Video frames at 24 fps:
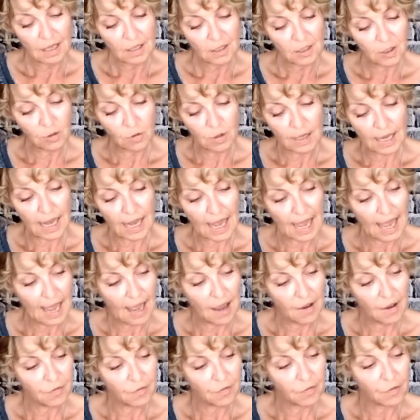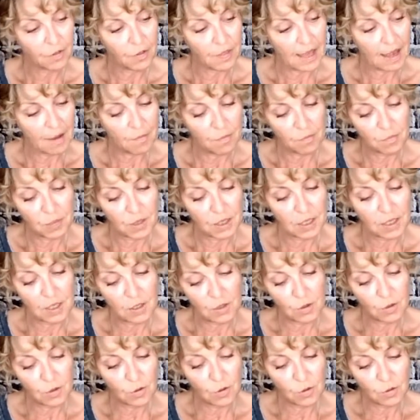do we have for that
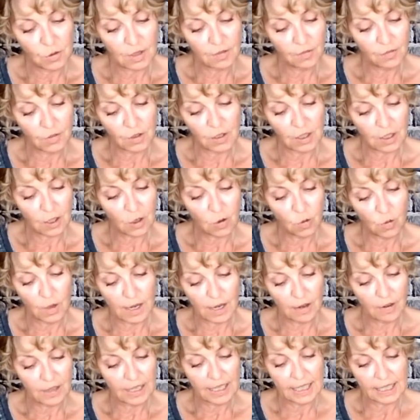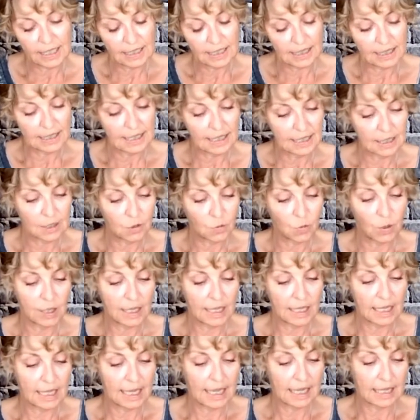beautiful Aquarius this
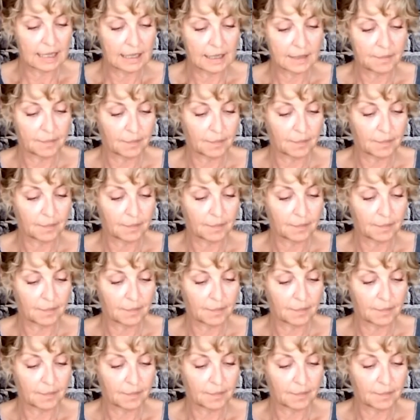weekend?